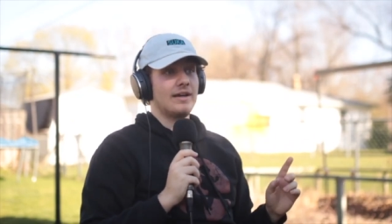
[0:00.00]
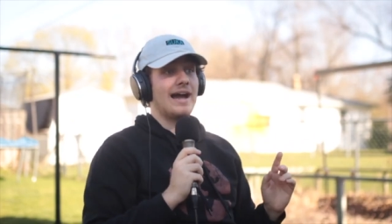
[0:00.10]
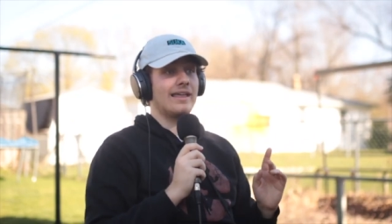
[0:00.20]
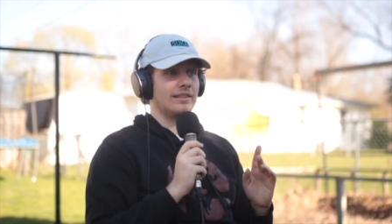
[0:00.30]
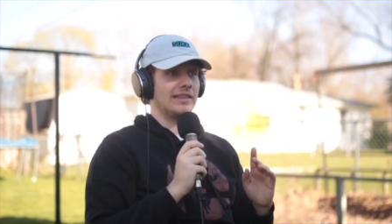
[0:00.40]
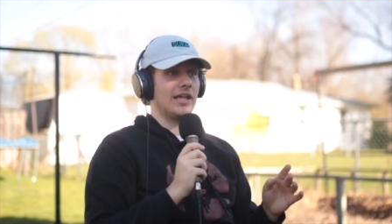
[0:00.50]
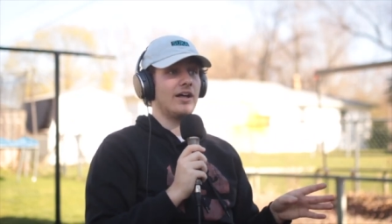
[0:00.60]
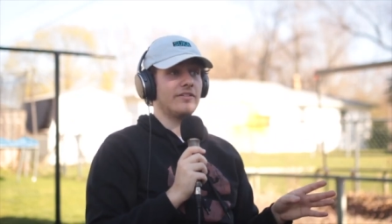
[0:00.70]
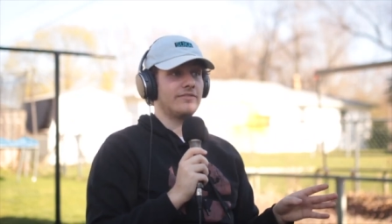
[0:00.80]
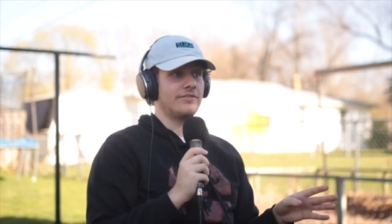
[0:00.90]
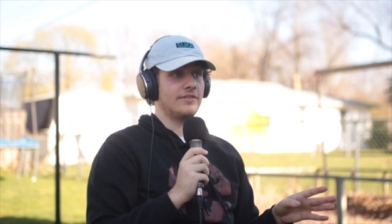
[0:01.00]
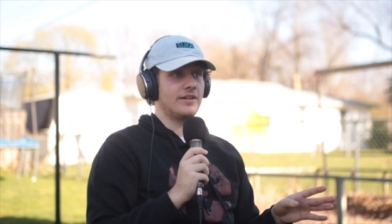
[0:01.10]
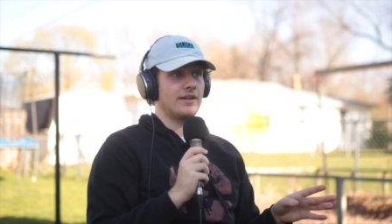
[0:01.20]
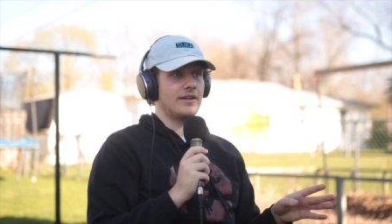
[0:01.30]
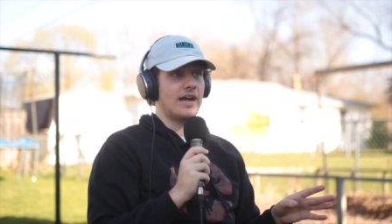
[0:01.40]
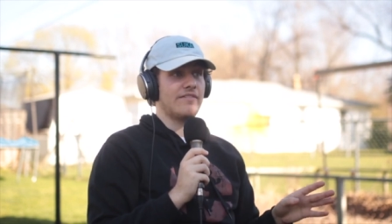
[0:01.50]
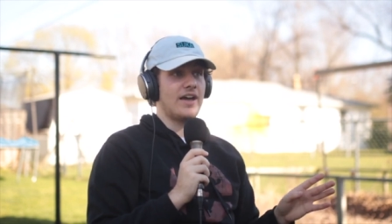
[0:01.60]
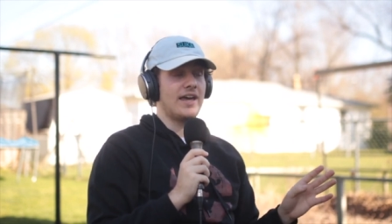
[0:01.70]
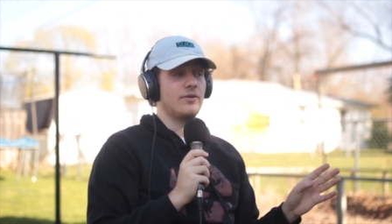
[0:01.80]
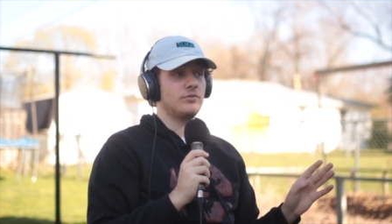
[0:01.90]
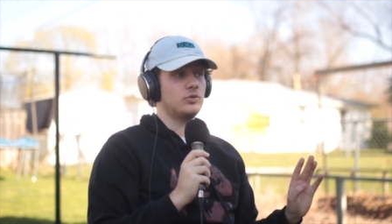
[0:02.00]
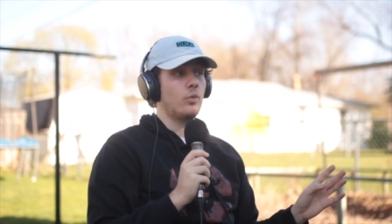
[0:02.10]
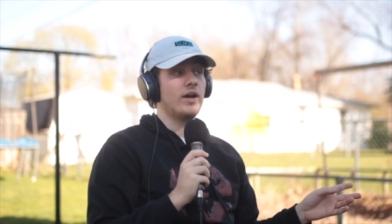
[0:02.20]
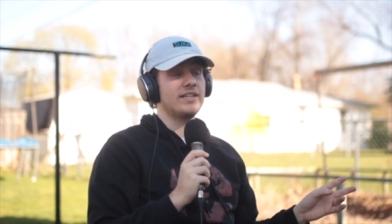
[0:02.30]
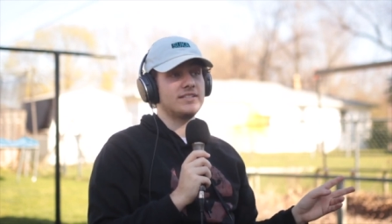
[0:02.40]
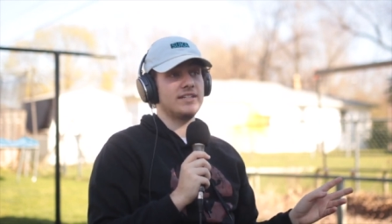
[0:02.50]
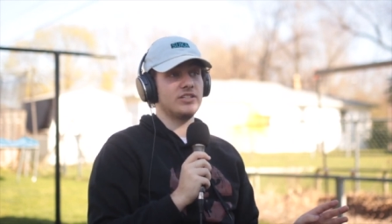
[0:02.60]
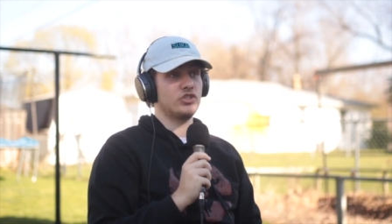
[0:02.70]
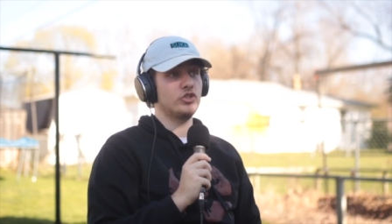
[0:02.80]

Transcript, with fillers: I love. Um, I've had um, it twice, and it's